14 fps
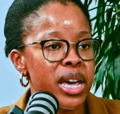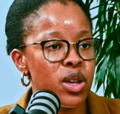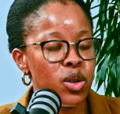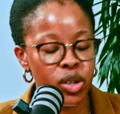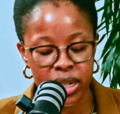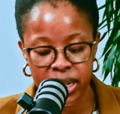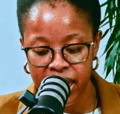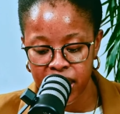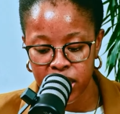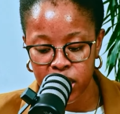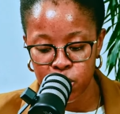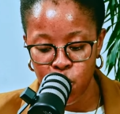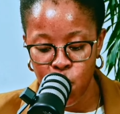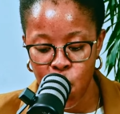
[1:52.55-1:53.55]
you just tell
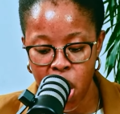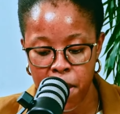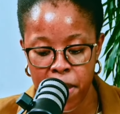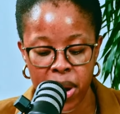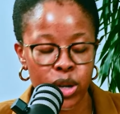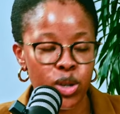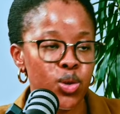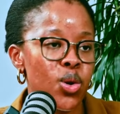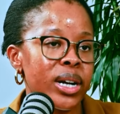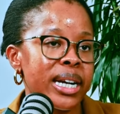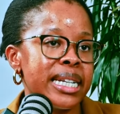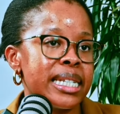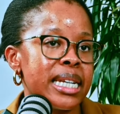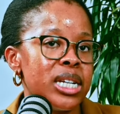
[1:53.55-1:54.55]
us more about your
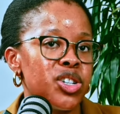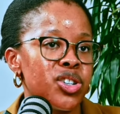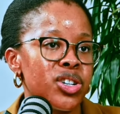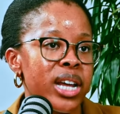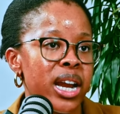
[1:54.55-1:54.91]
organization